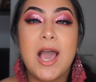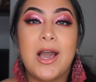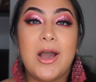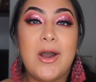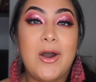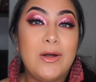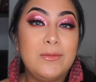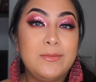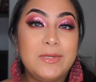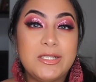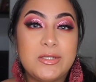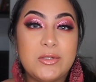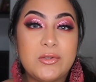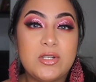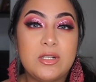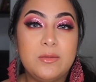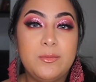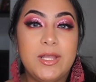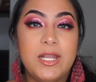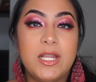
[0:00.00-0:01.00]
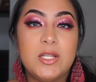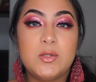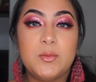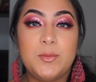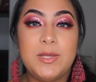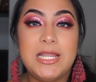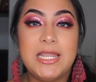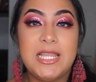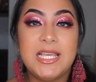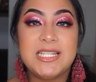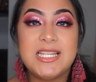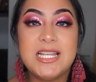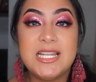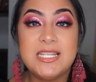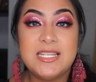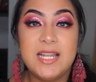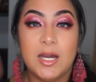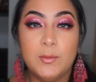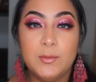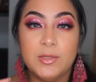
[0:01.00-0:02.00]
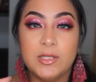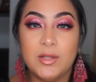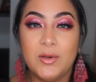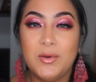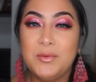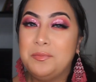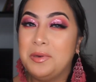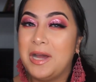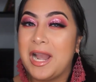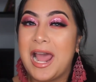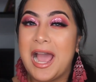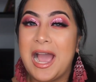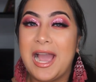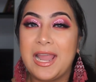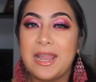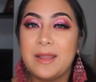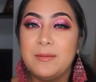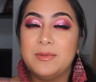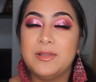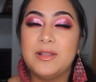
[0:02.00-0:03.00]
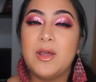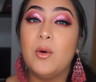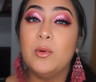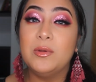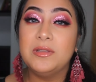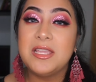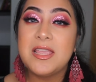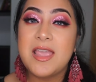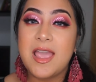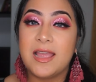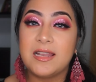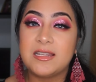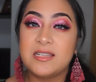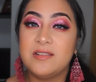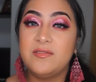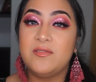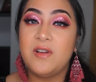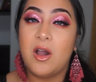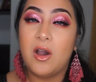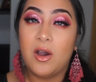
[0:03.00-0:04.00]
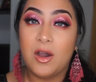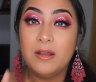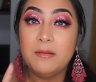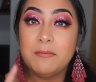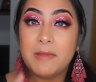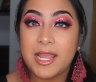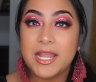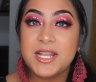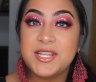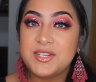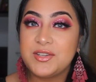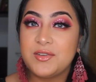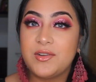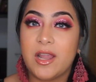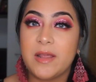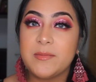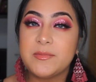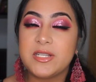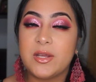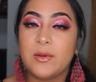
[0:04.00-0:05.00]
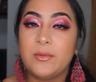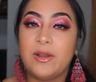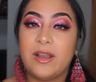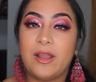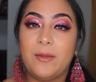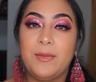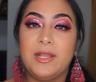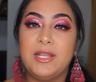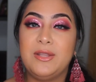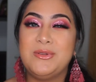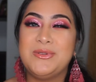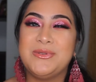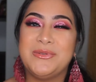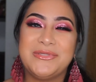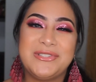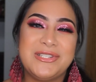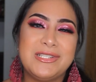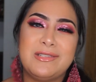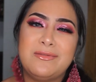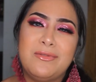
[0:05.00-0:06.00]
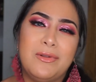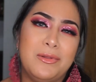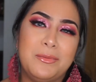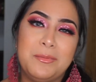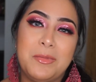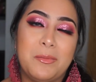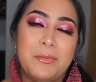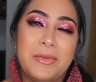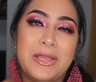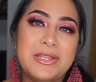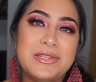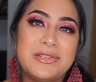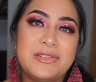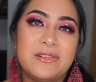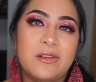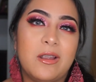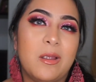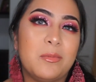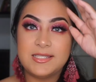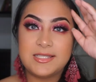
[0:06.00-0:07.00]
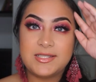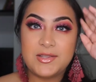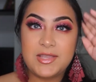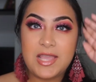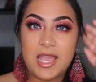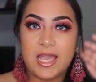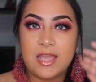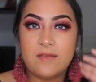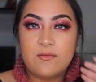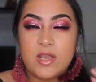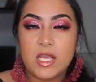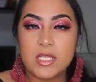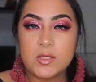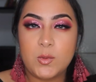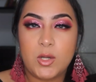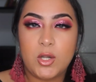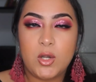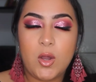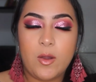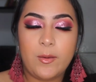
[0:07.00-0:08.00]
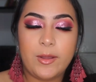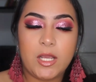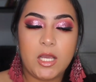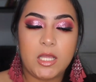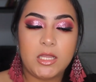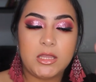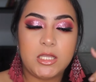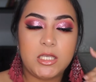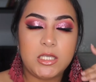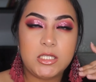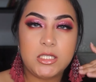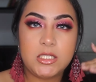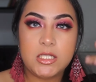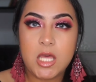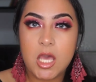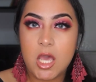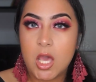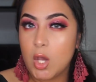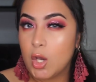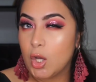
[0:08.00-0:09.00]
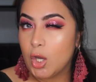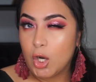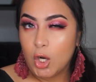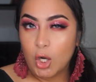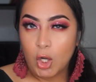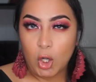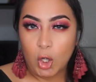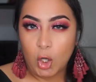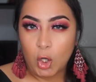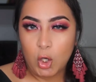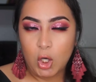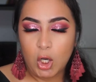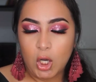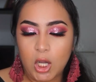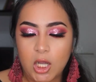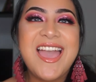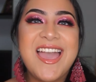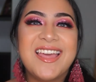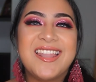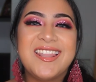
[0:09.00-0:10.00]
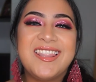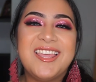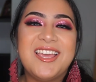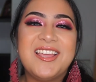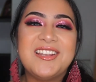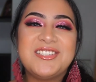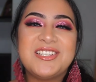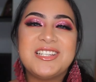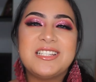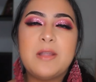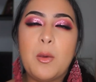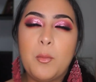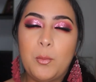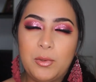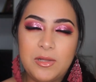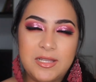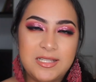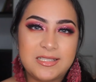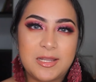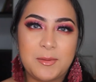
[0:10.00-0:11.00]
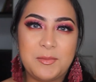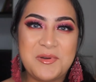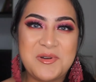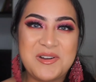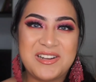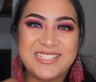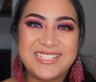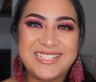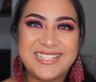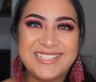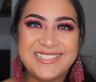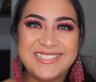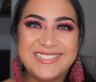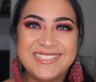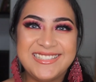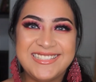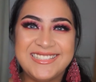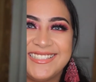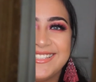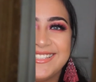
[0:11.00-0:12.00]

All my social medias will be linked down below, but I am only active on my Instagram, so I would recommend you to just follow me on my Instagram. So yeah, if you guys want to know how I got this look, then just please keep on watching. So